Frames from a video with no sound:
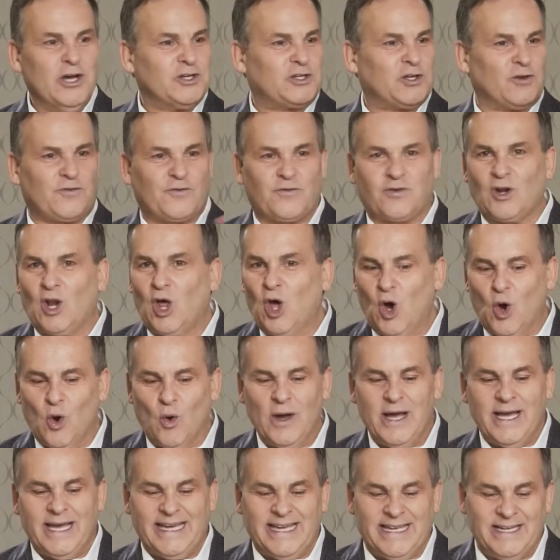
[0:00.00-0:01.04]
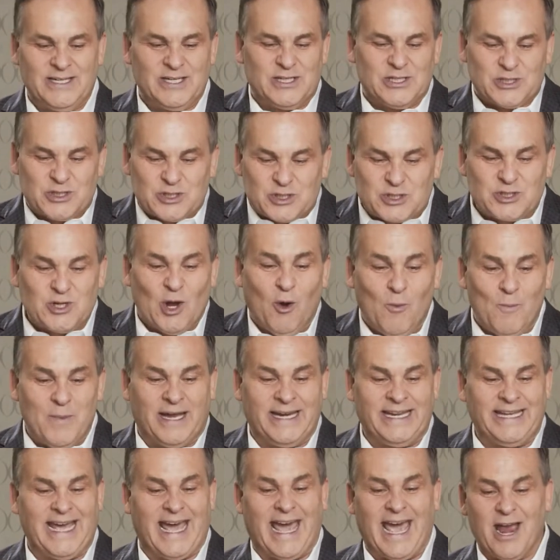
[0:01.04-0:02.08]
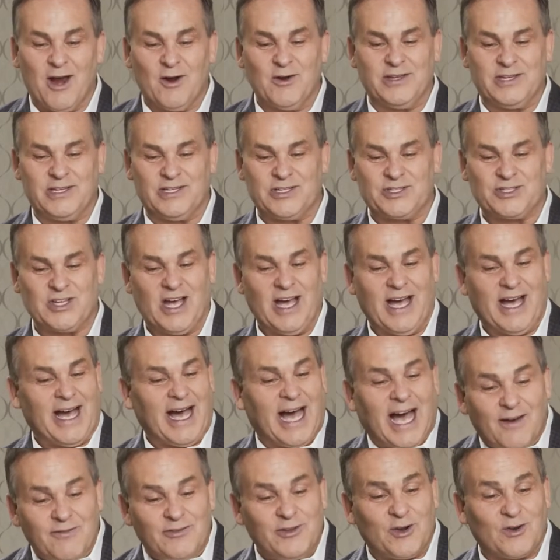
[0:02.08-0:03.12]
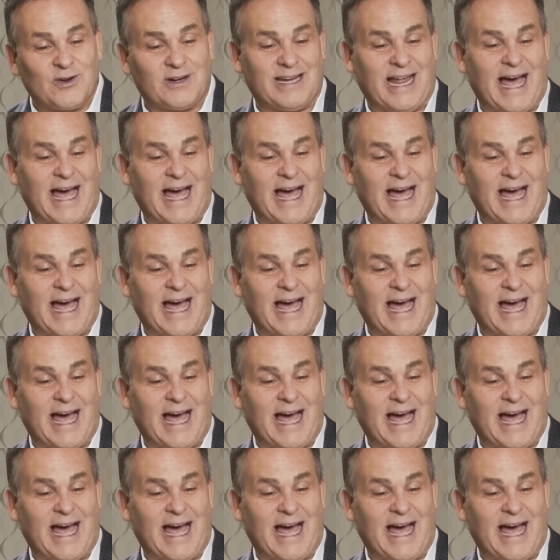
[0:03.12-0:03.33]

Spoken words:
to flow in so many areas of your